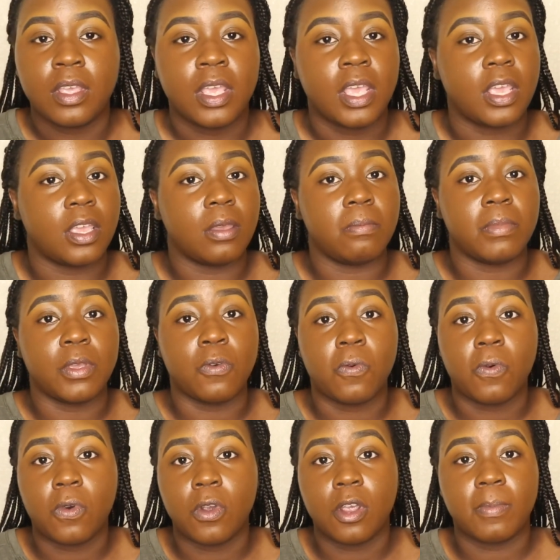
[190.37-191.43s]
It can be
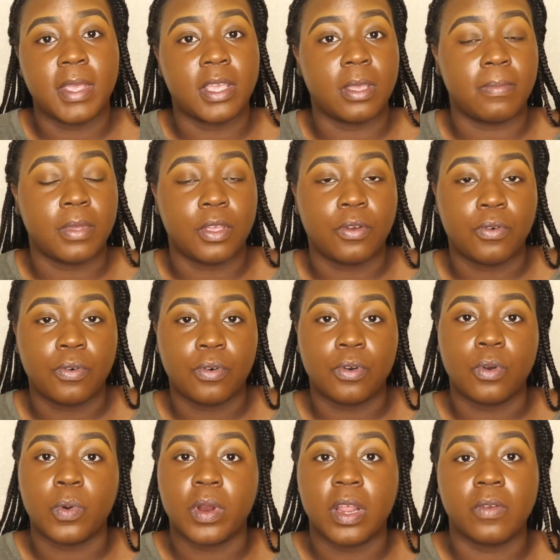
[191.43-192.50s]
warm, it can be
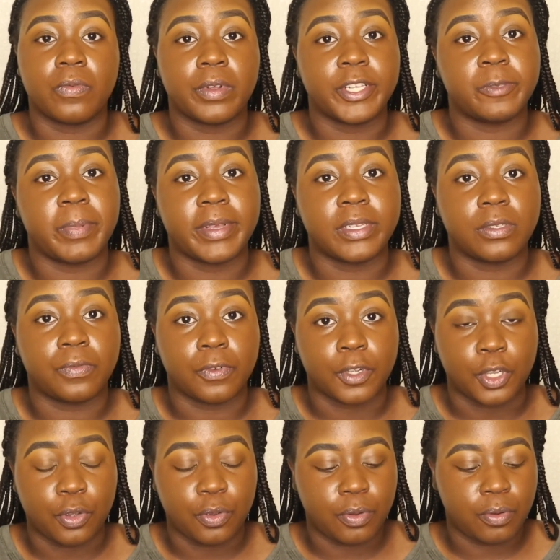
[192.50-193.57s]
cool, whatever is best for
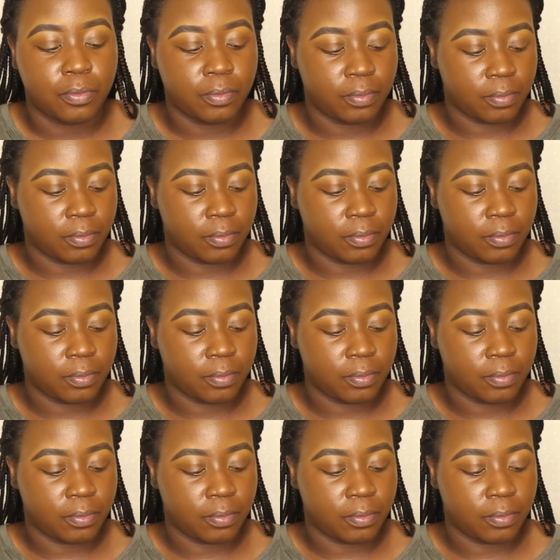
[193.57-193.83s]
you.